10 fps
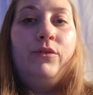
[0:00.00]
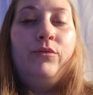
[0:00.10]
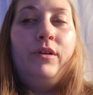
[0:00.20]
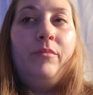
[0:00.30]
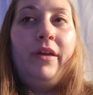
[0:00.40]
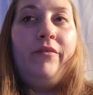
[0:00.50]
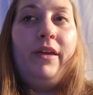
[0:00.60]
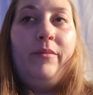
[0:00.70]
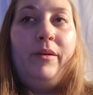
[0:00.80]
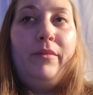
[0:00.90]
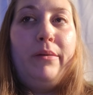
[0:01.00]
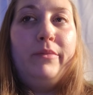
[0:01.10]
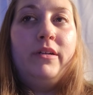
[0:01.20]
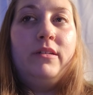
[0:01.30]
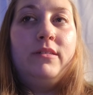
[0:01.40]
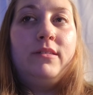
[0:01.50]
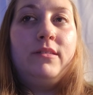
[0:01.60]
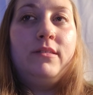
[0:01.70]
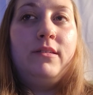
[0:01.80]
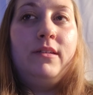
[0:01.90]
one of my family
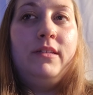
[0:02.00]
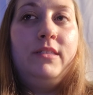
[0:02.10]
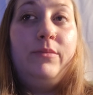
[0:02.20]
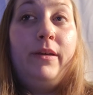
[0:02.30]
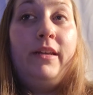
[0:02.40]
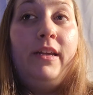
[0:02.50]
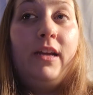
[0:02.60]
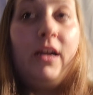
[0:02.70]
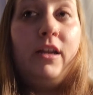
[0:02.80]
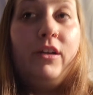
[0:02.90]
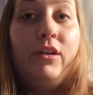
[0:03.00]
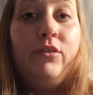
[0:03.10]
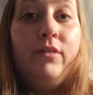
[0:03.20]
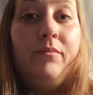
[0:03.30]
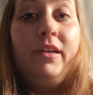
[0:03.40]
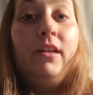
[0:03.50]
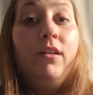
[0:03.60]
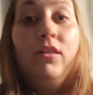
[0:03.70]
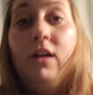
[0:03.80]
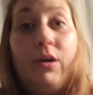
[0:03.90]
members, depending on who I'm
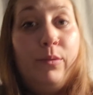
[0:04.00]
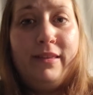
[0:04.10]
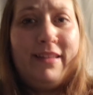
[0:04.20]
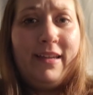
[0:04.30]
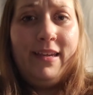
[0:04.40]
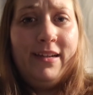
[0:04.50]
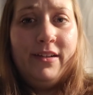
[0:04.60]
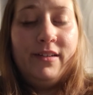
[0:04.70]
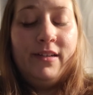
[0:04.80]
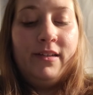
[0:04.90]
getting along with that year.